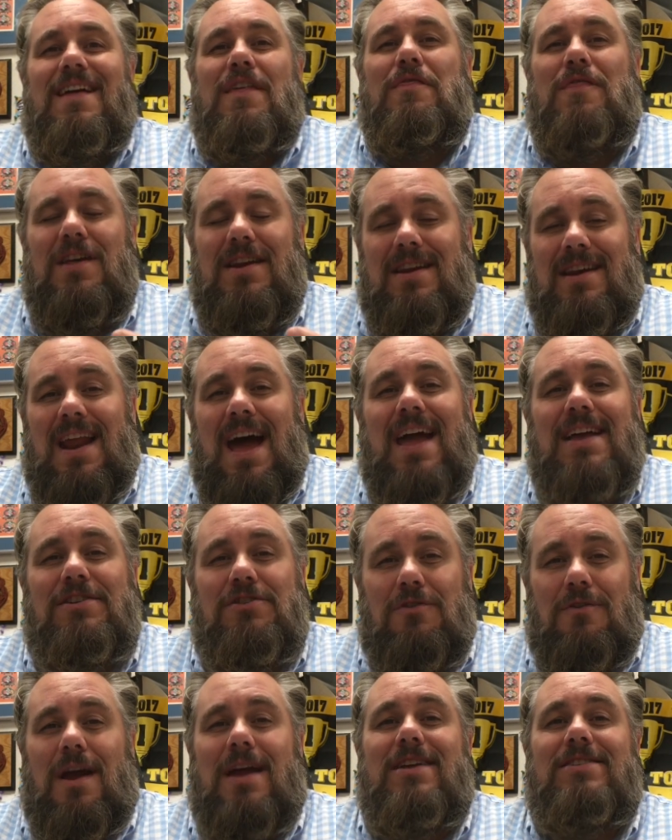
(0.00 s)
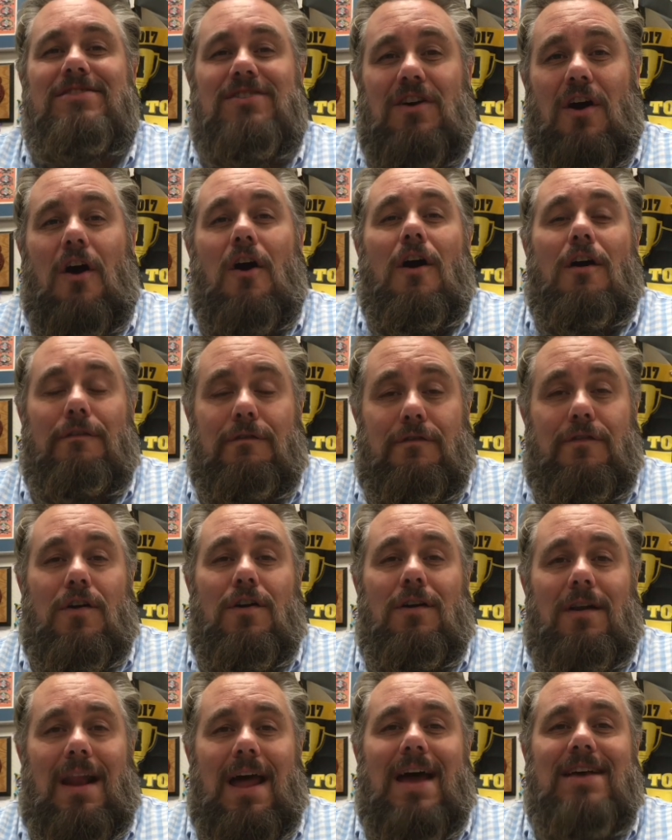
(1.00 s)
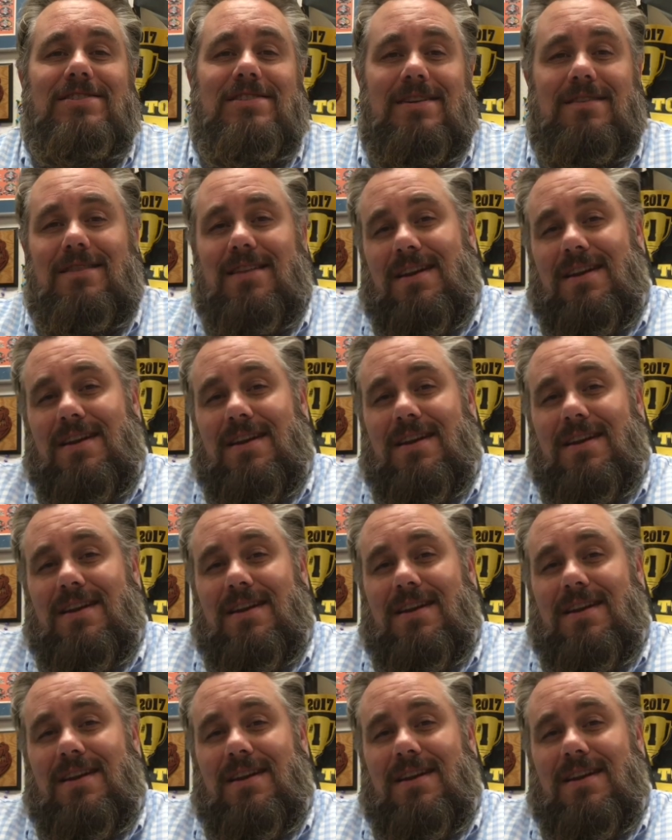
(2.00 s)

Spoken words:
the nitrates are fertilizing.